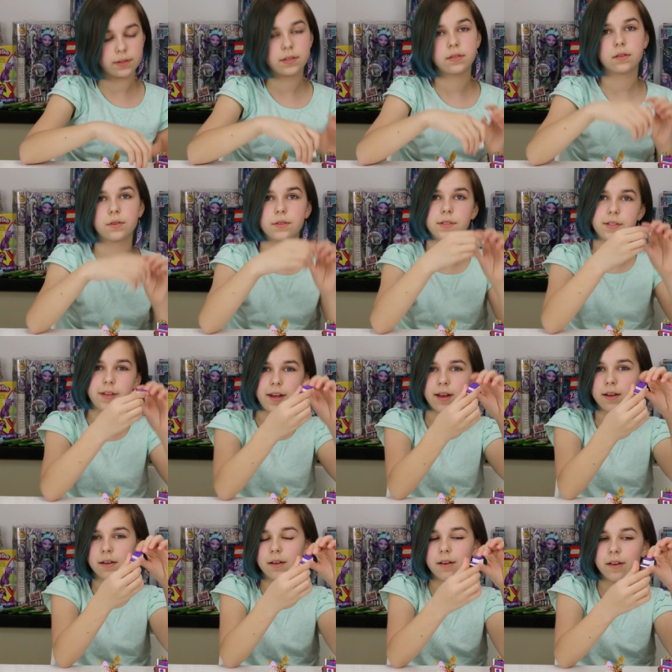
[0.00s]
this little
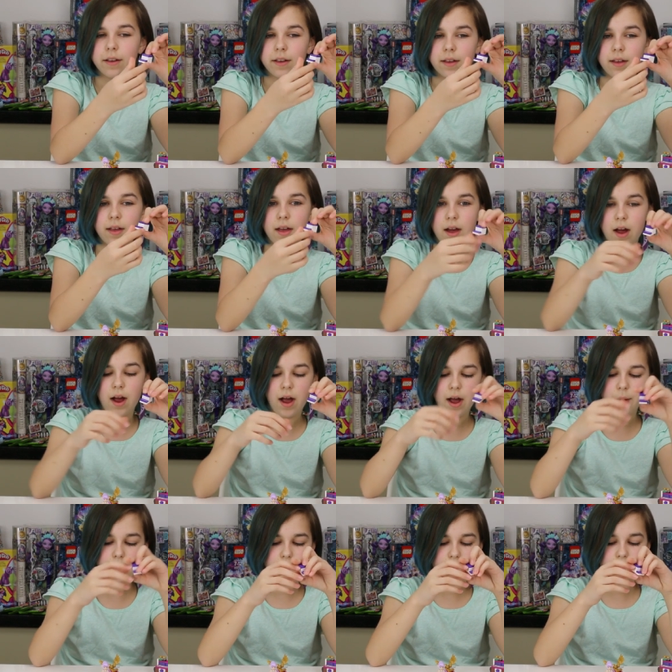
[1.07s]
seat.
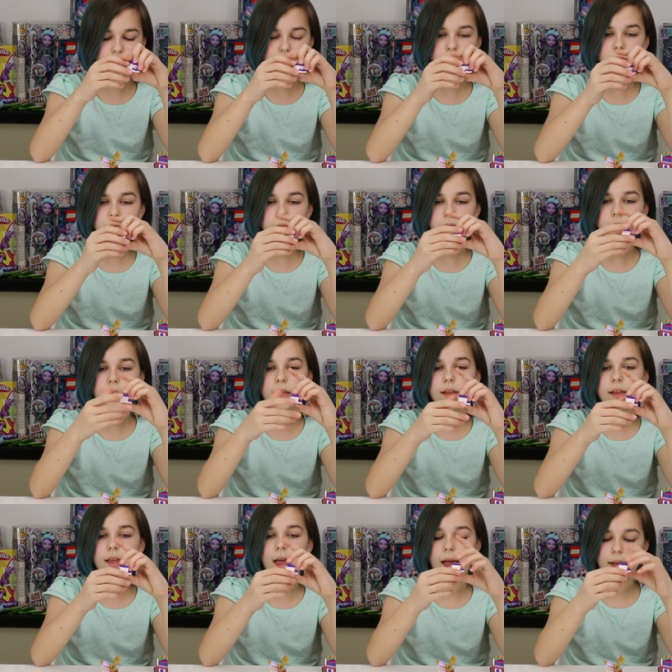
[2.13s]
Um,
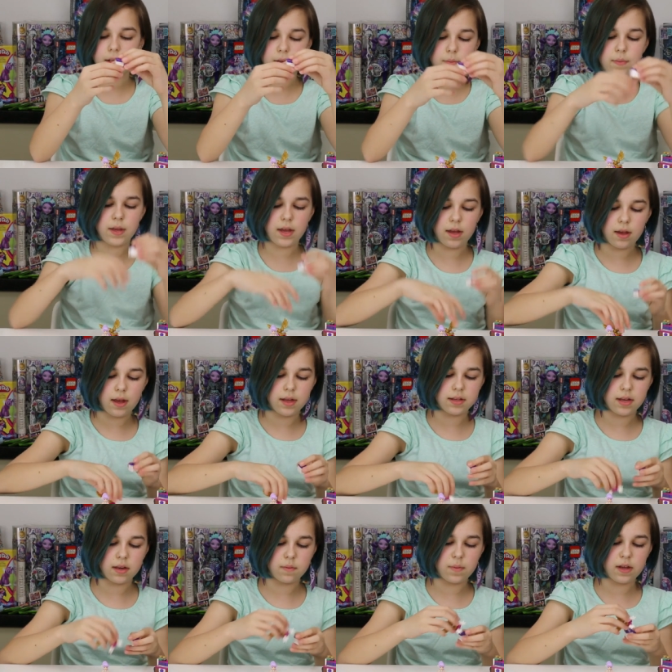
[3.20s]
yeah, it could be,
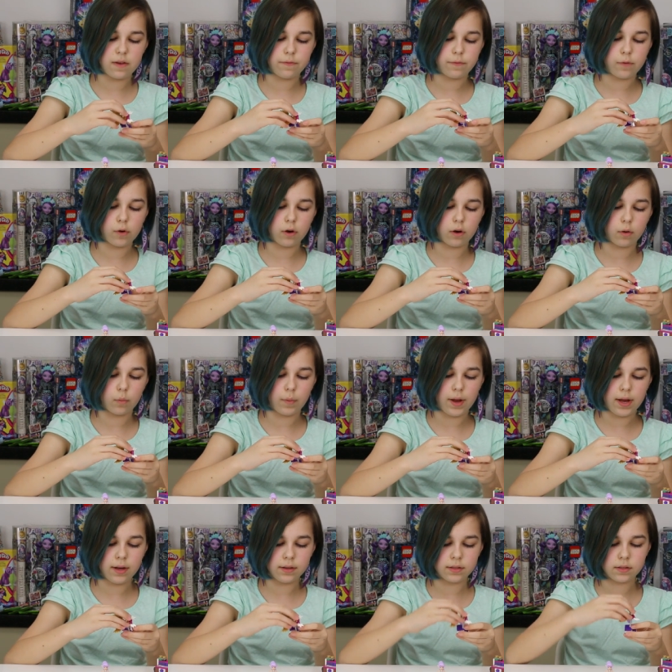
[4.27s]
it can be for her
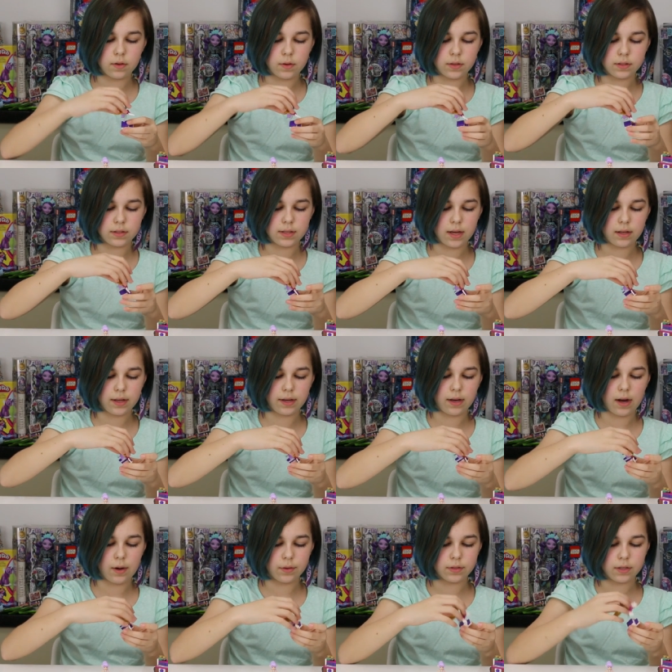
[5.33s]
wings. You can set like,
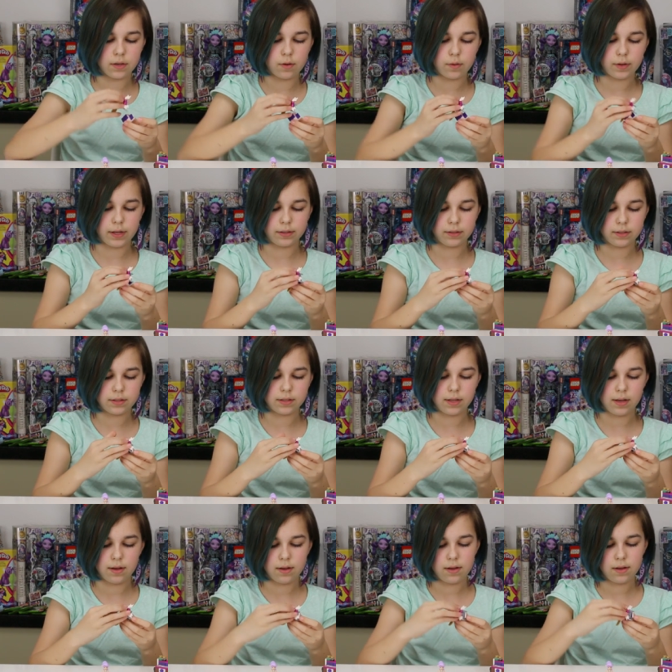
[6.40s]
how does it go again? Let's see.